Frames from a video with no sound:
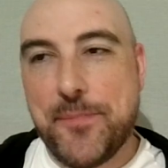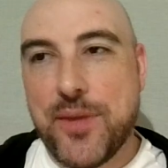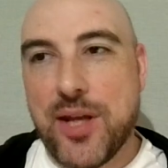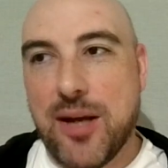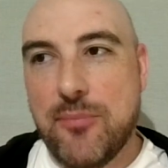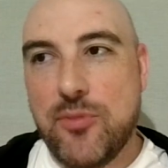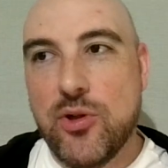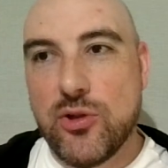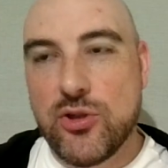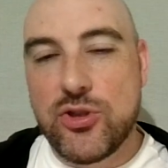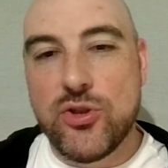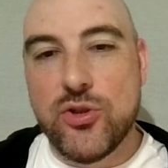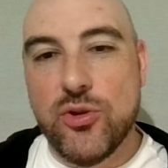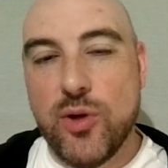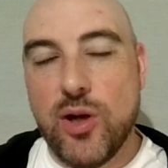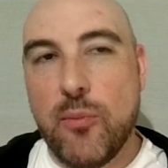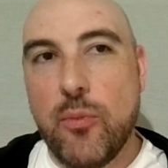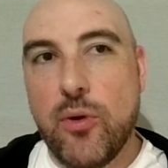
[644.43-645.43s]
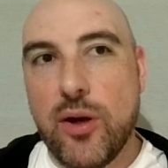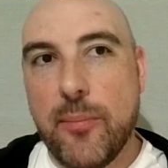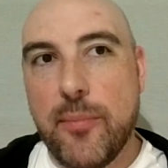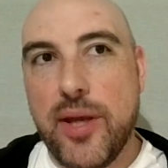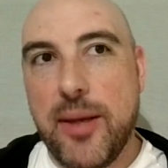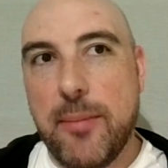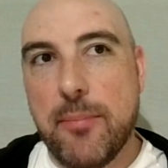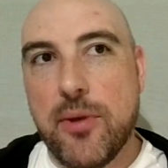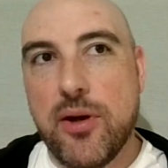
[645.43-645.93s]
I'm not sure.
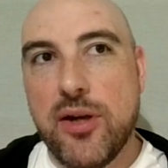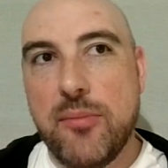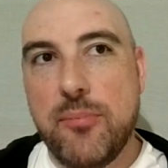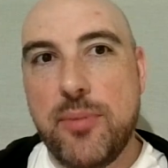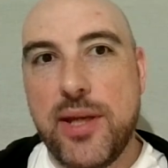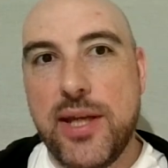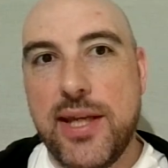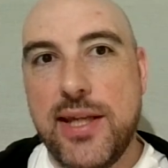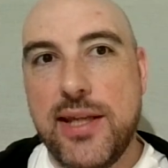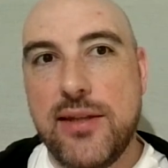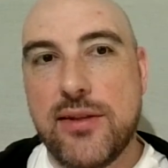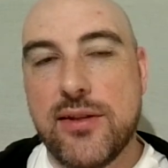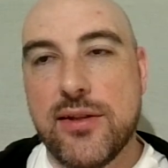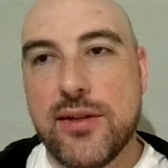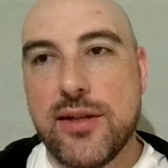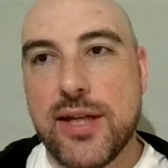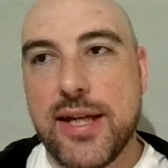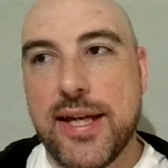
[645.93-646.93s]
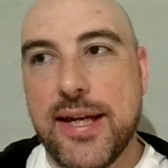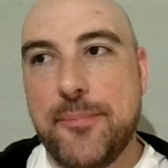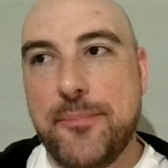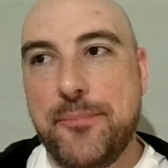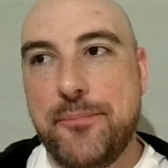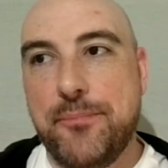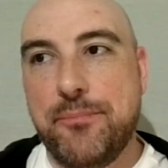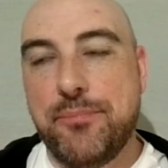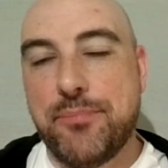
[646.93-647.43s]
It might be that
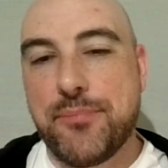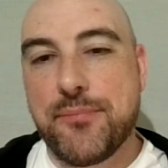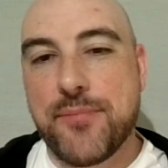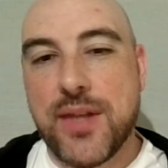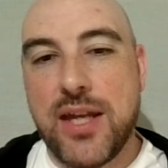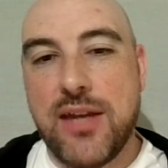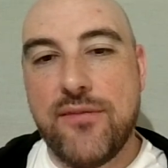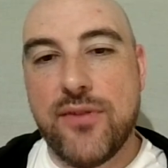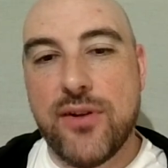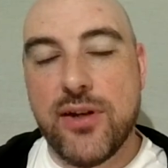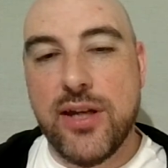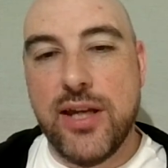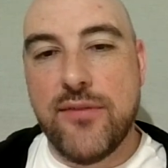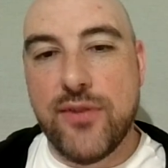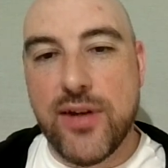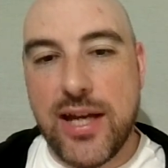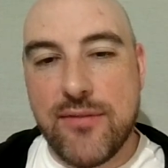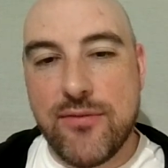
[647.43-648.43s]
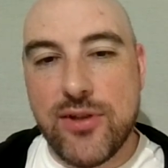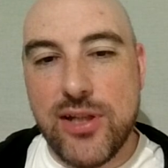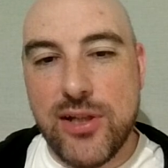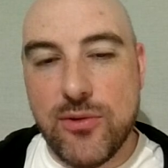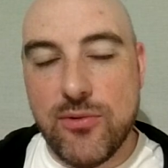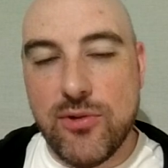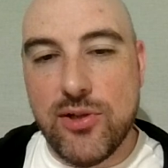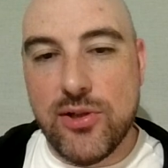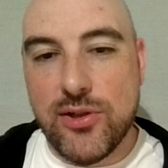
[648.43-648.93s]
if I have a
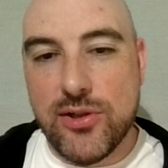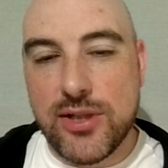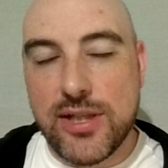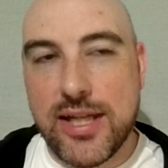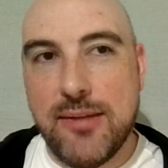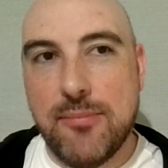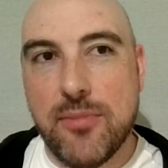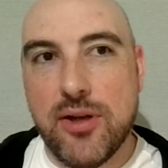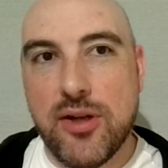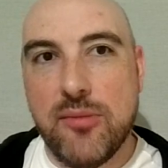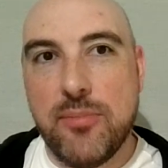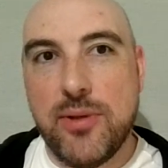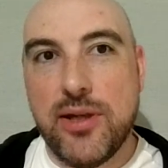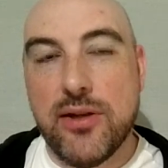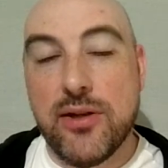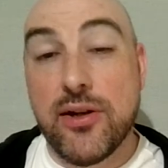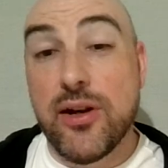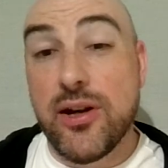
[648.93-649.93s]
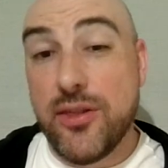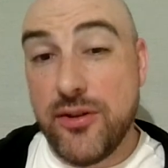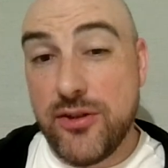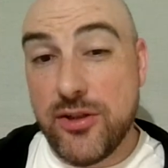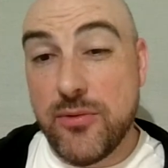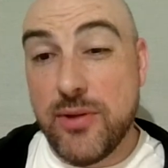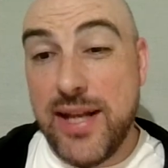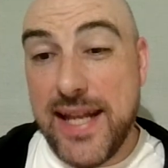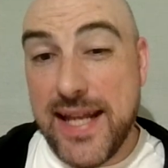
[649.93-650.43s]
little look, it might be I either
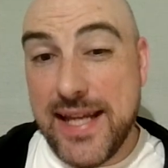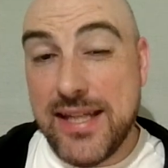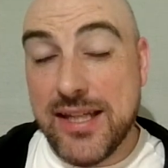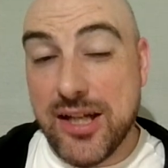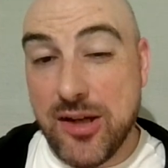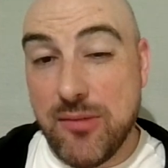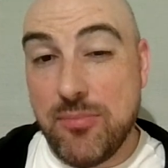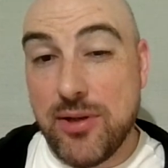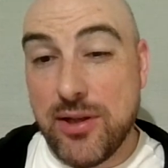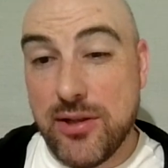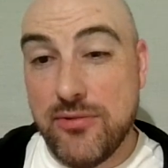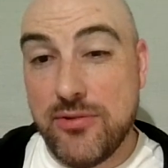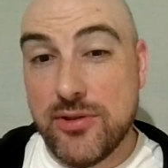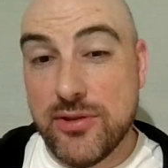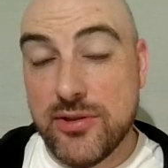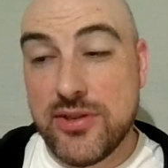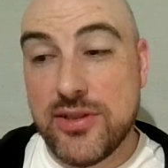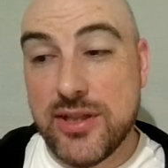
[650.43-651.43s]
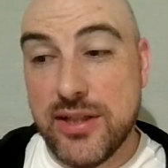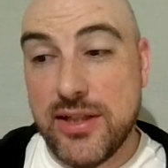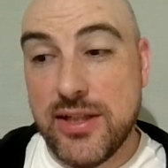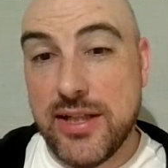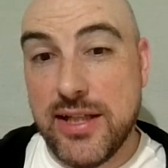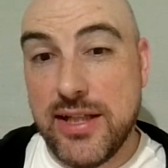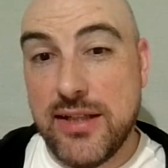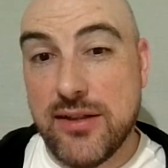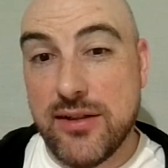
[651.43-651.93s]
do a late upload on
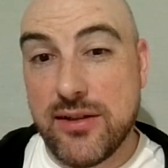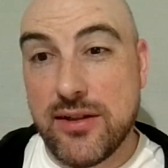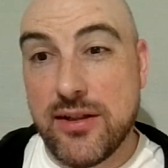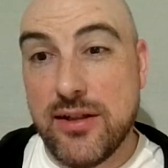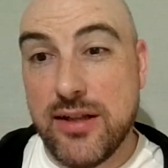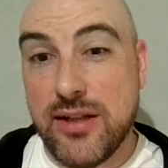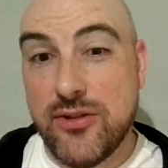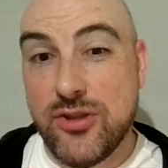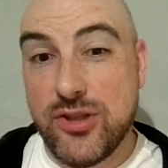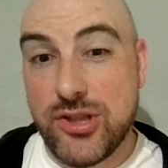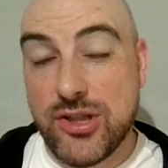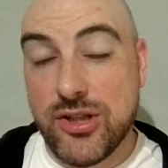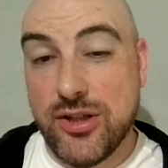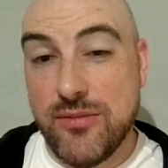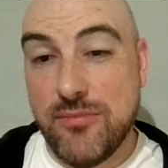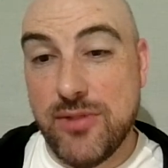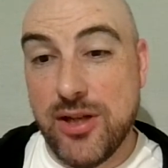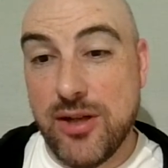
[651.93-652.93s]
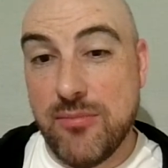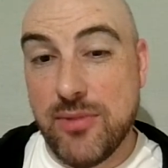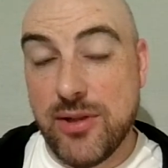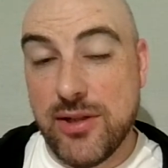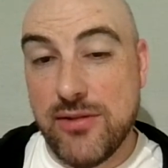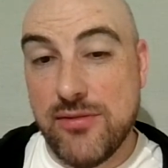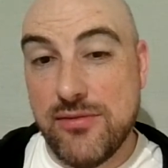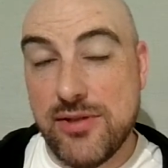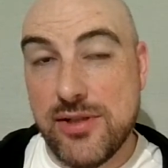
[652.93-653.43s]
Sunday, like a lunchtime
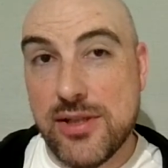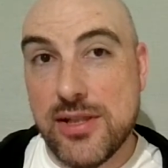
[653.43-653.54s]
upload,